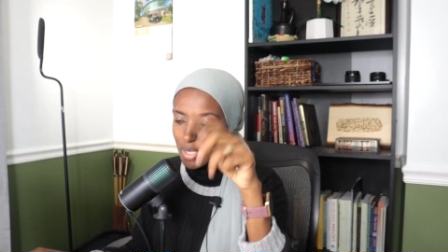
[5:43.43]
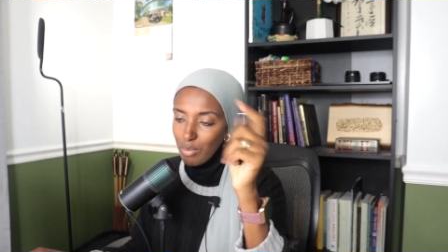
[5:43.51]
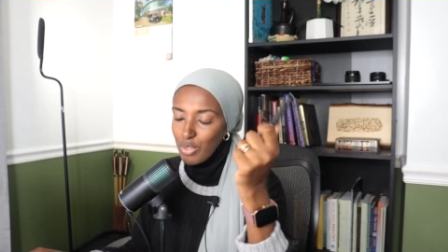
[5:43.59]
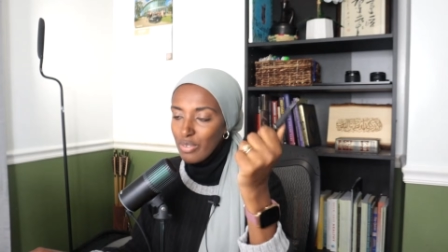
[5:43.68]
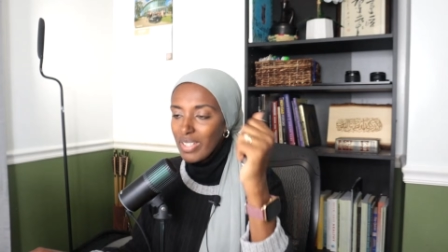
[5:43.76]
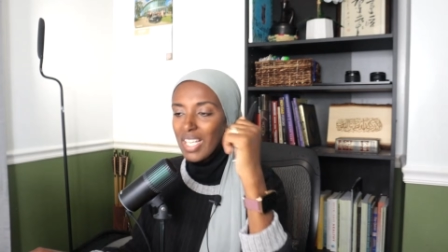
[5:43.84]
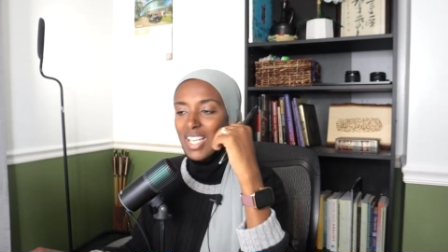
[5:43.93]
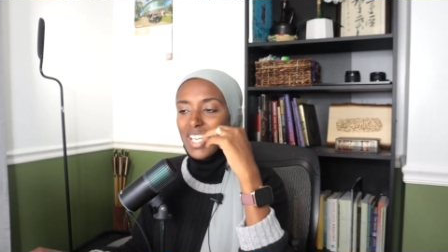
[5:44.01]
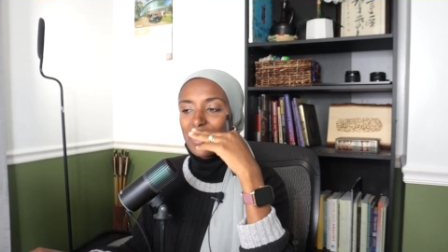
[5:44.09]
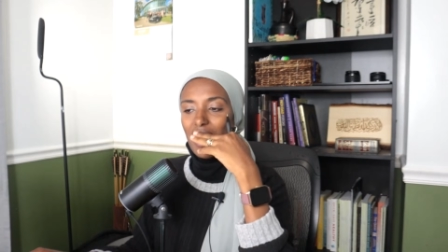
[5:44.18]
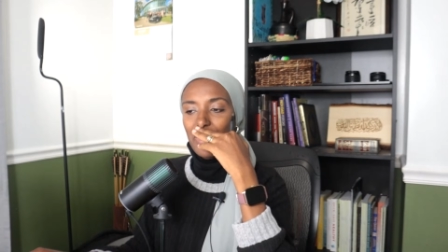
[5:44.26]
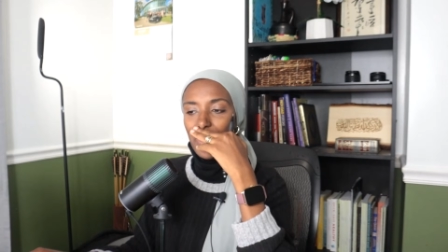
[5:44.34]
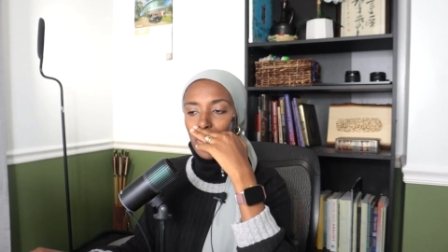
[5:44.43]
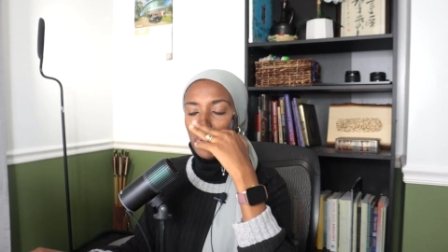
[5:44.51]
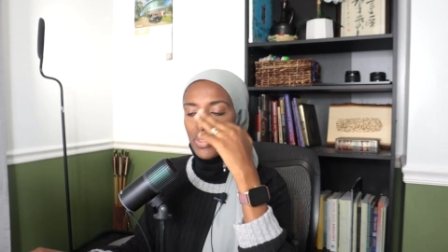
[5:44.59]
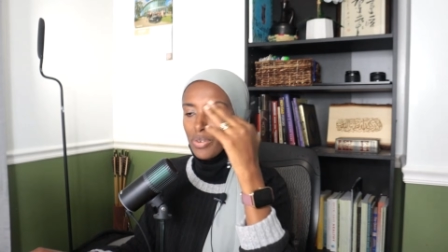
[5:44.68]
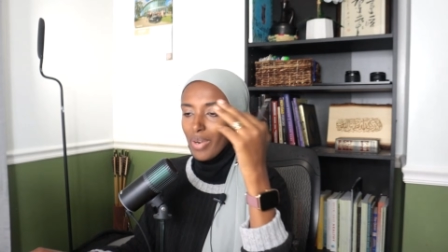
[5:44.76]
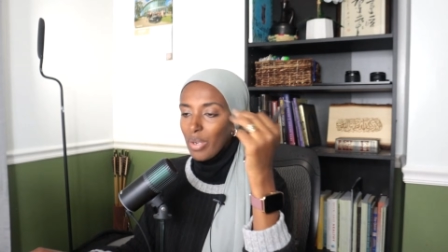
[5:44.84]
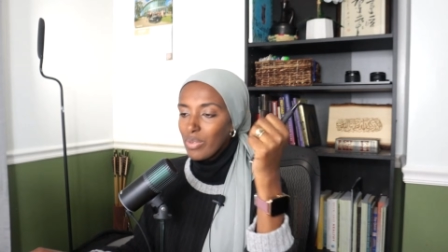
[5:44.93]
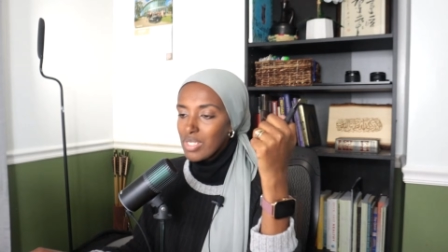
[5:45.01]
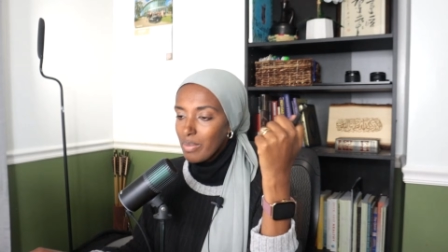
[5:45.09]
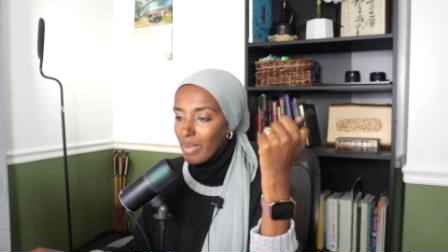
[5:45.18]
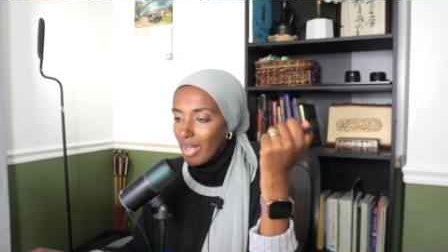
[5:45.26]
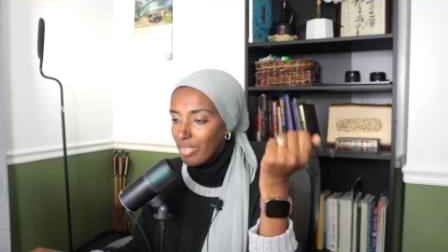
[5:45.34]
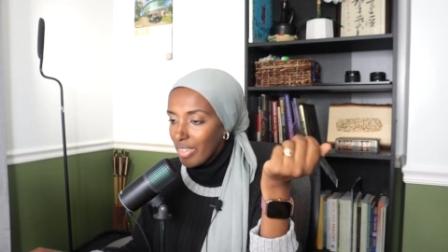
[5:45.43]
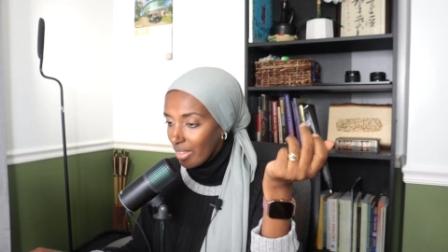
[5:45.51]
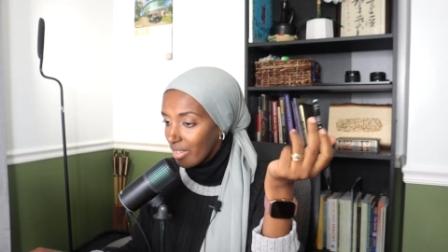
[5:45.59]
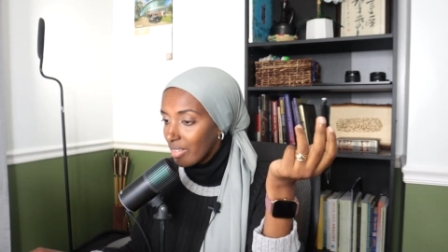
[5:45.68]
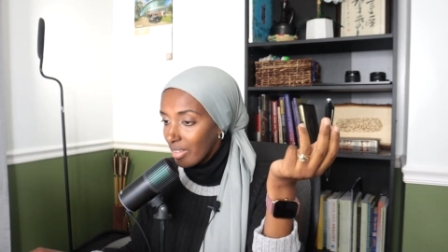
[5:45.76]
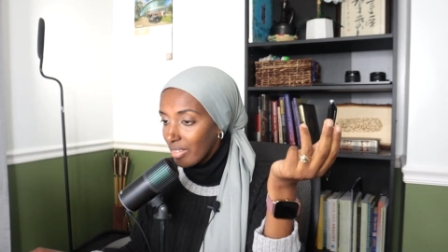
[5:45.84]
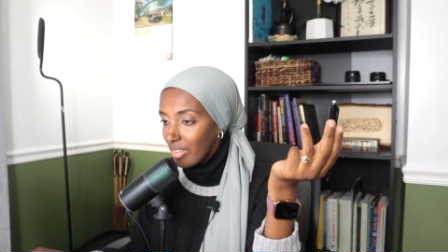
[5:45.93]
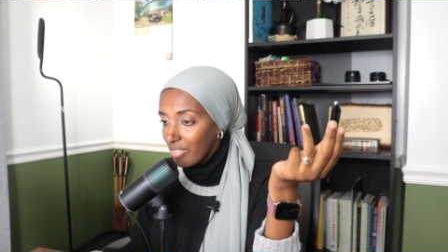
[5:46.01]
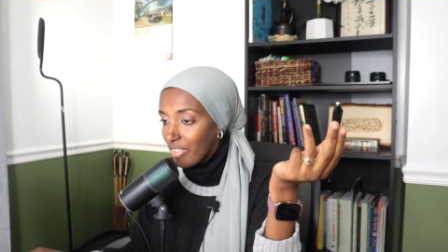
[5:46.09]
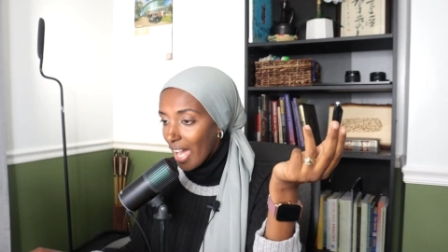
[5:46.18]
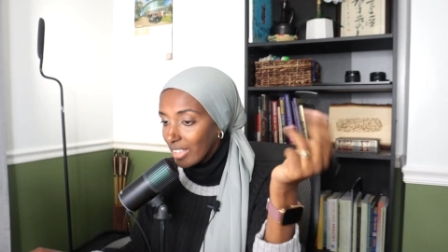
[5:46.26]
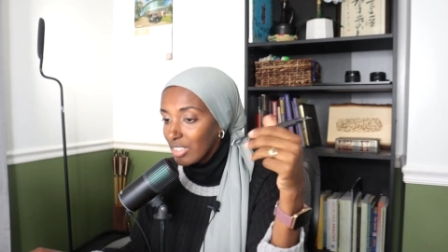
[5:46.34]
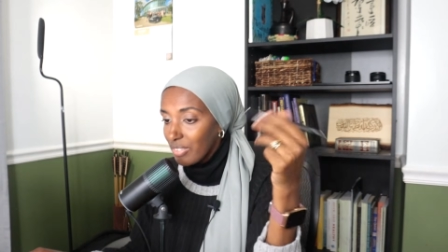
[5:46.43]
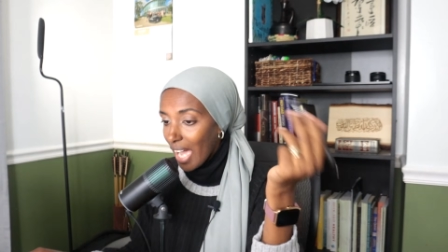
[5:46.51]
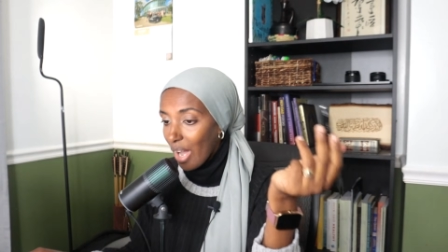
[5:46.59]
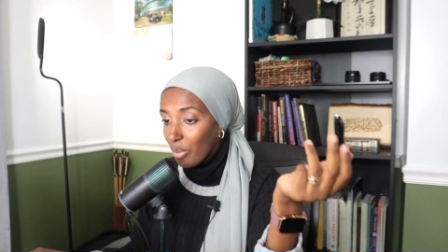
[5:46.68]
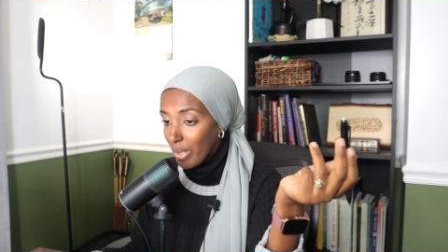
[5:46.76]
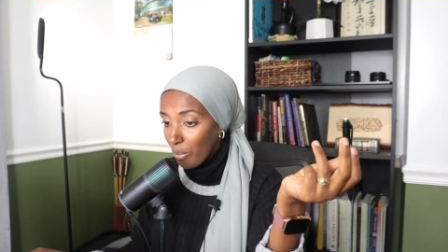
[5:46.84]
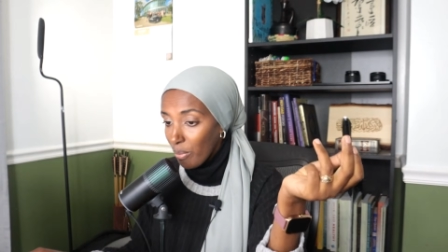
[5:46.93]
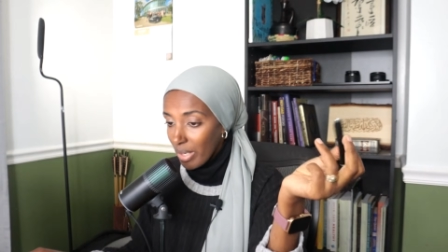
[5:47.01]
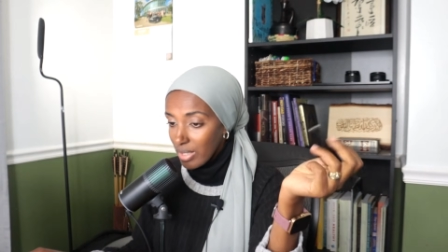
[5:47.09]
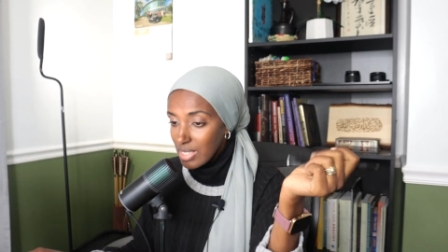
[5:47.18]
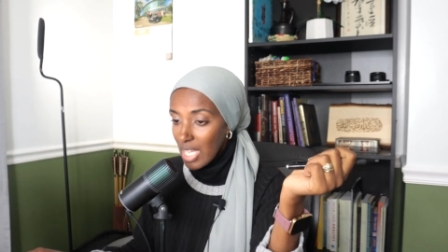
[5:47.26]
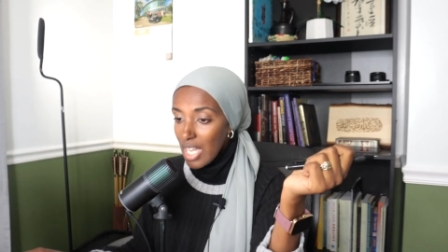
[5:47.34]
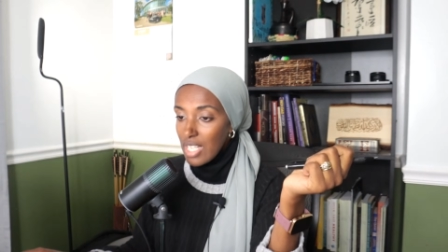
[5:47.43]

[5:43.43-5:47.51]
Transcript: being proven that they were the right ones about the fact of how it works.